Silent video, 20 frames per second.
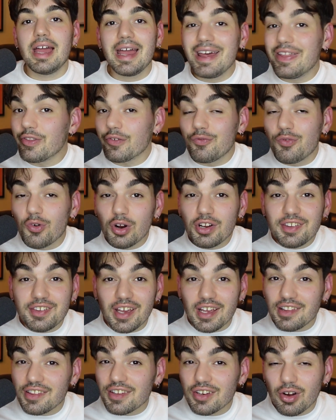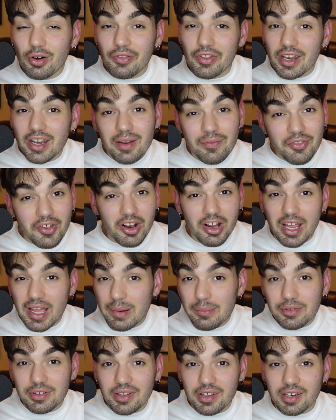and the foresight to know that if their game
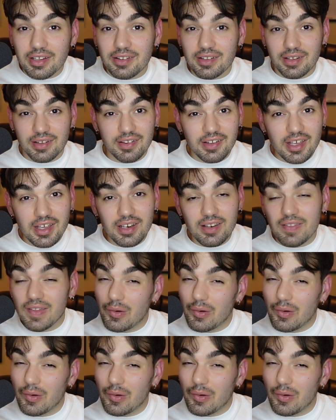was going to succeed,